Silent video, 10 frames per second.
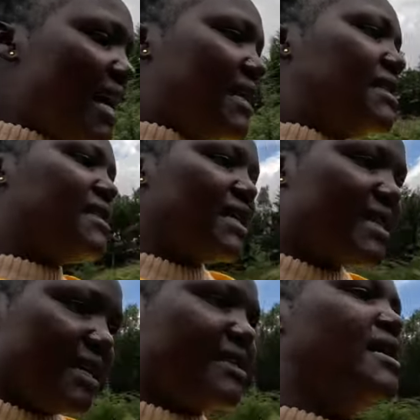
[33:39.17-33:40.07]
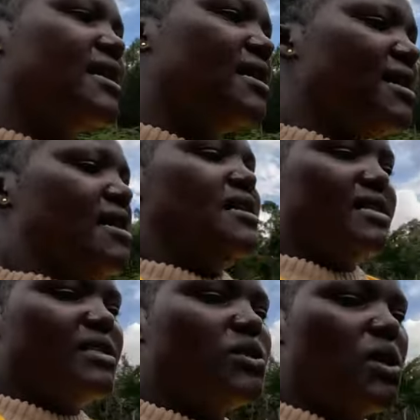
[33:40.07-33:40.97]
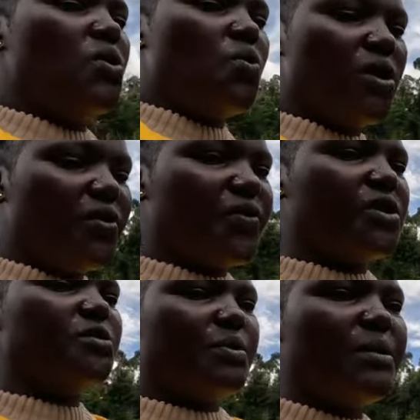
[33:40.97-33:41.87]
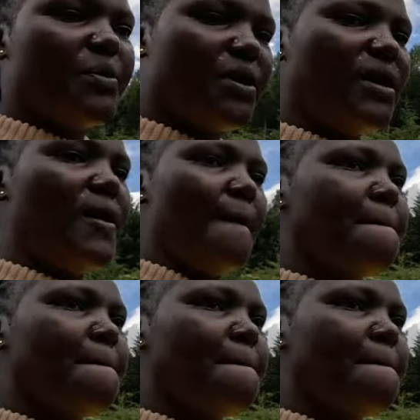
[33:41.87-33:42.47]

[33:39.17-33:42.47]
I can say that he's one of those people